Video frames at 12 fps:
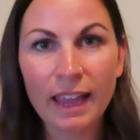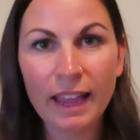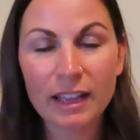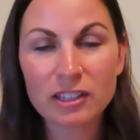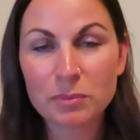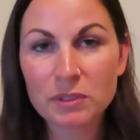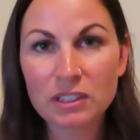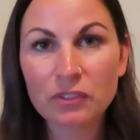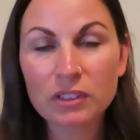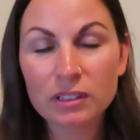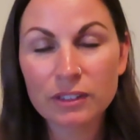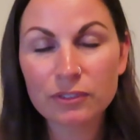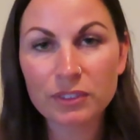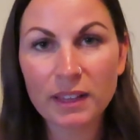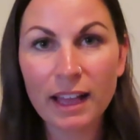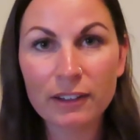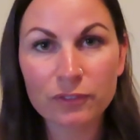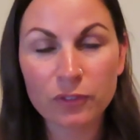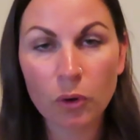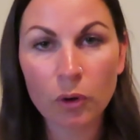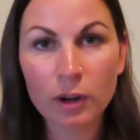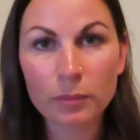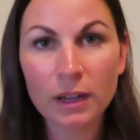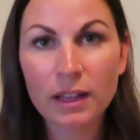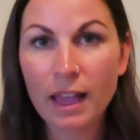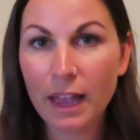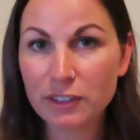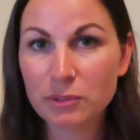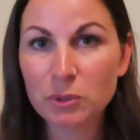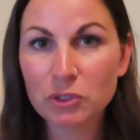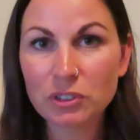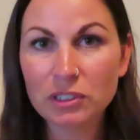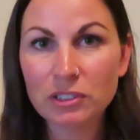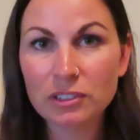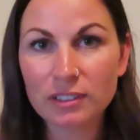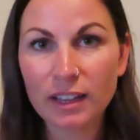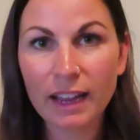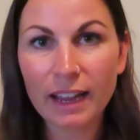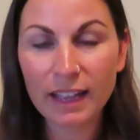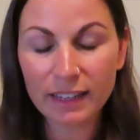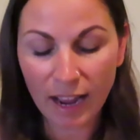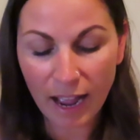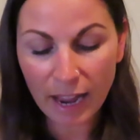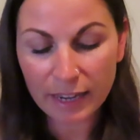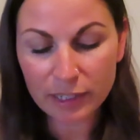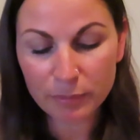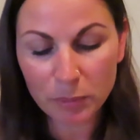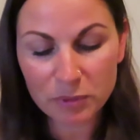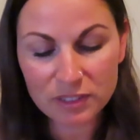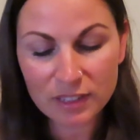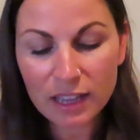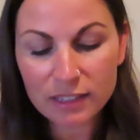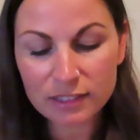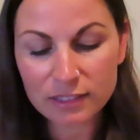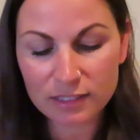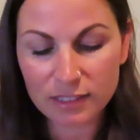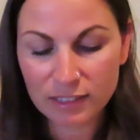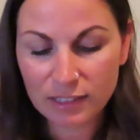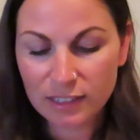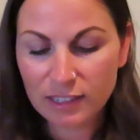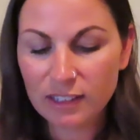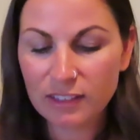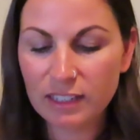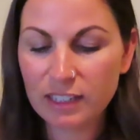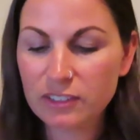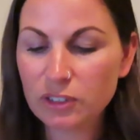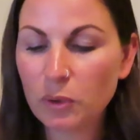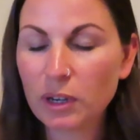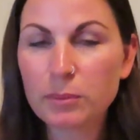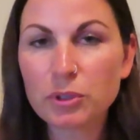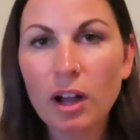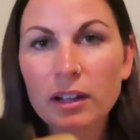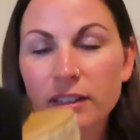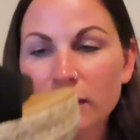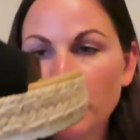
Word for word: and specifically flat form espadrilles and I am obsessed. These are what I'm talking